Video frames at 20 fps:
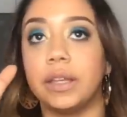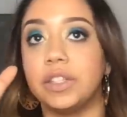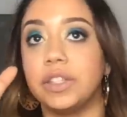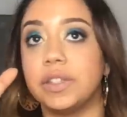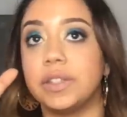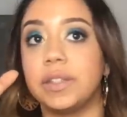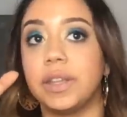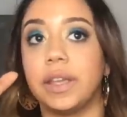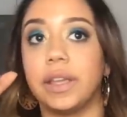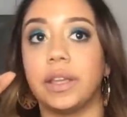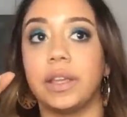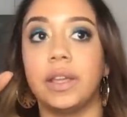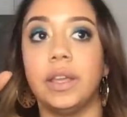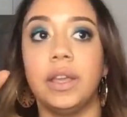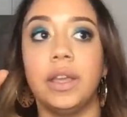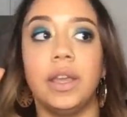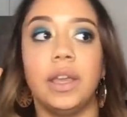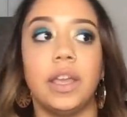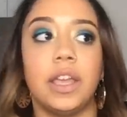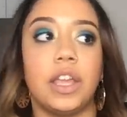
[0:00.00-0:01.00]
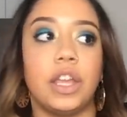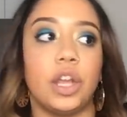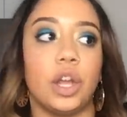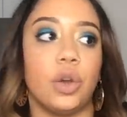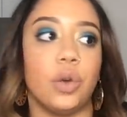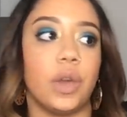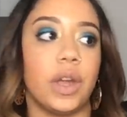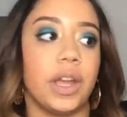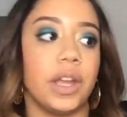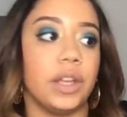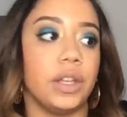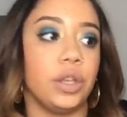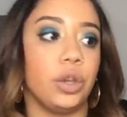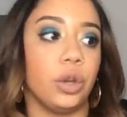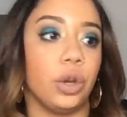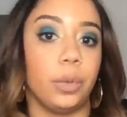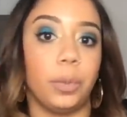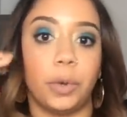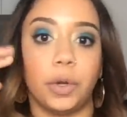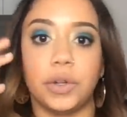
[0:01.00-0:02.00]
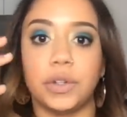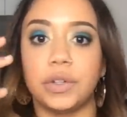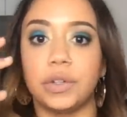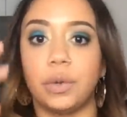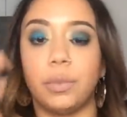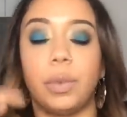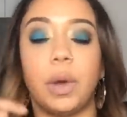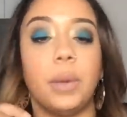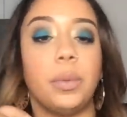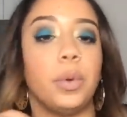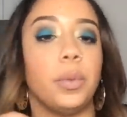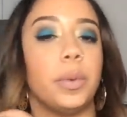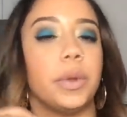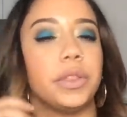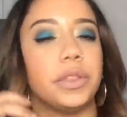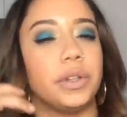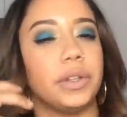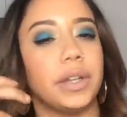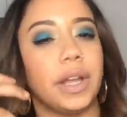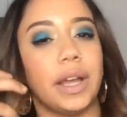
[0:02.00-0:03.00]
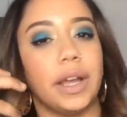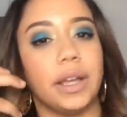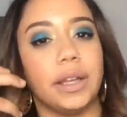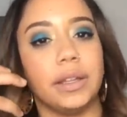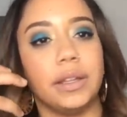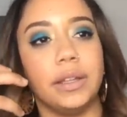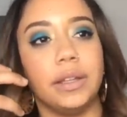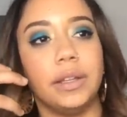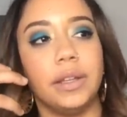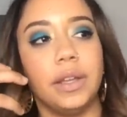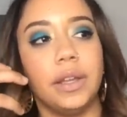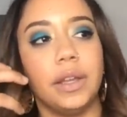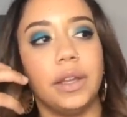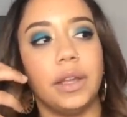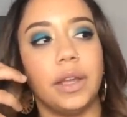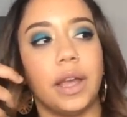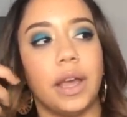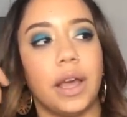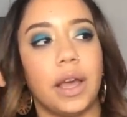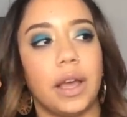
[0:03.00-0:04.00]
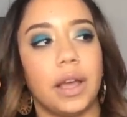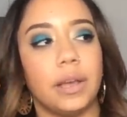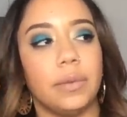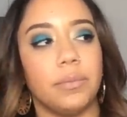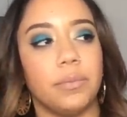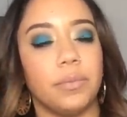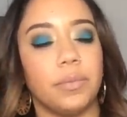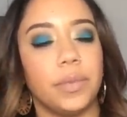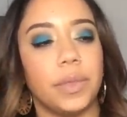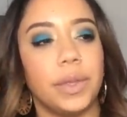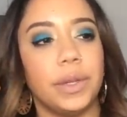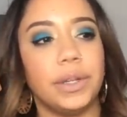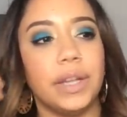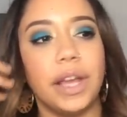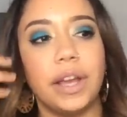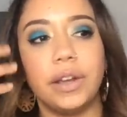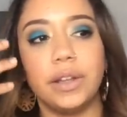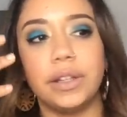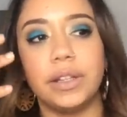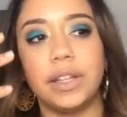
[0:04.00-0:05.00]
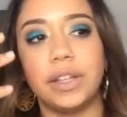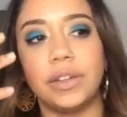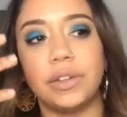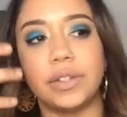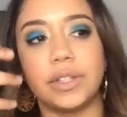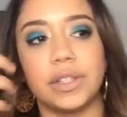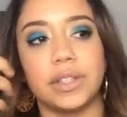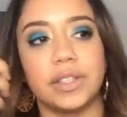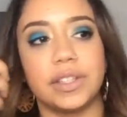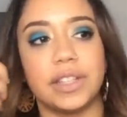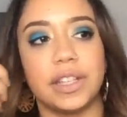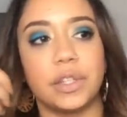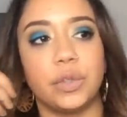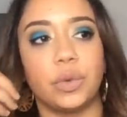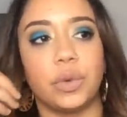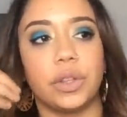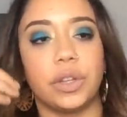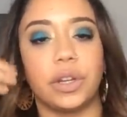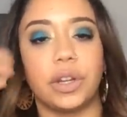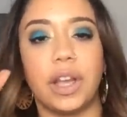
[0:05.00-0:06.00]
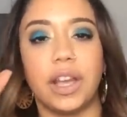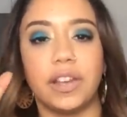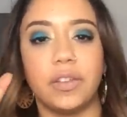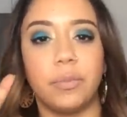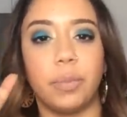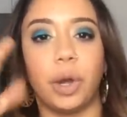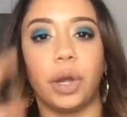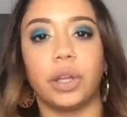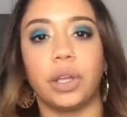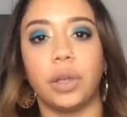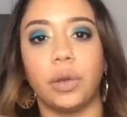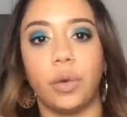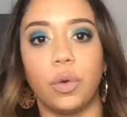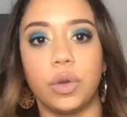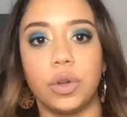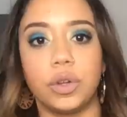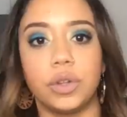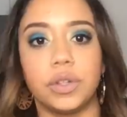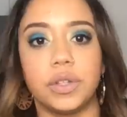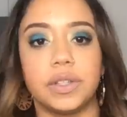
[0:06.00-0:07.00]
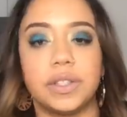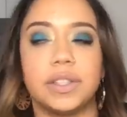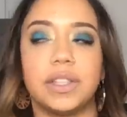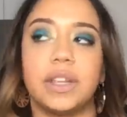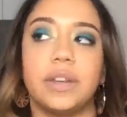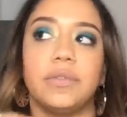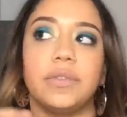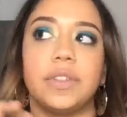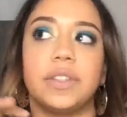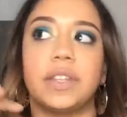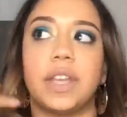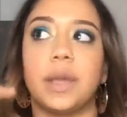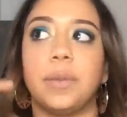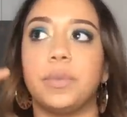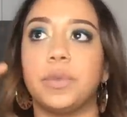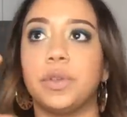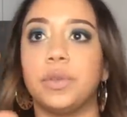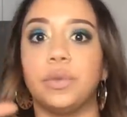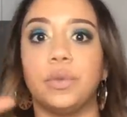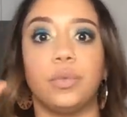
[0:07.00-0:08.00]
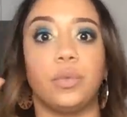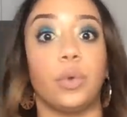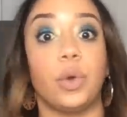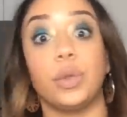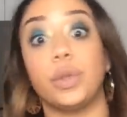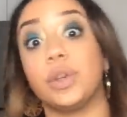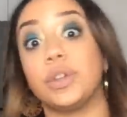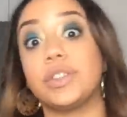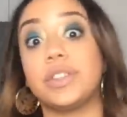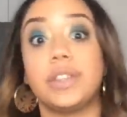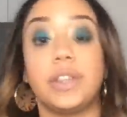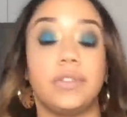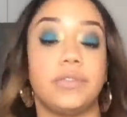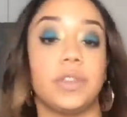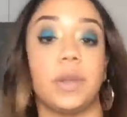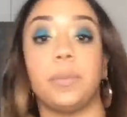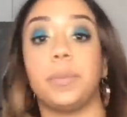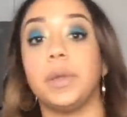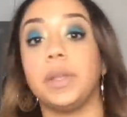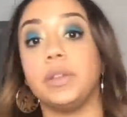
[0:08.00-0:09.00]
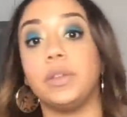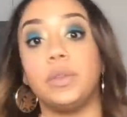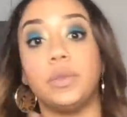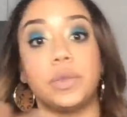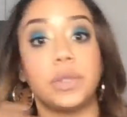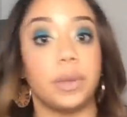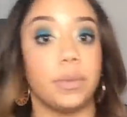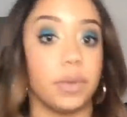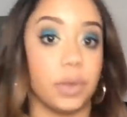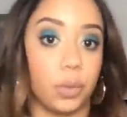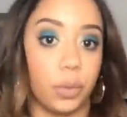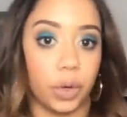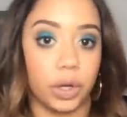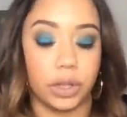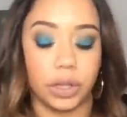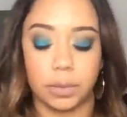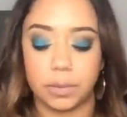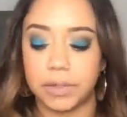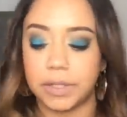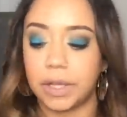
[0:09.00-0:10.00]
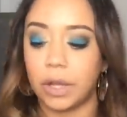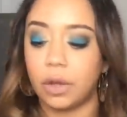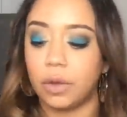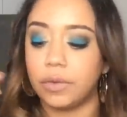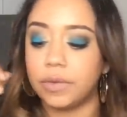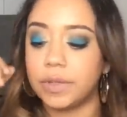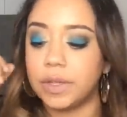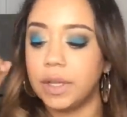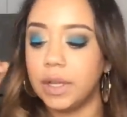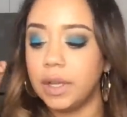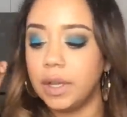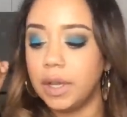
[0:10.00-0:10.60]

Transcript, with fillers: and just like, you know, in your personal bubble, but they're not. Um, they're not good leaders in the sense where they're kind of barking orders instead of the type to roll their sleeves up and do some of the work themselves.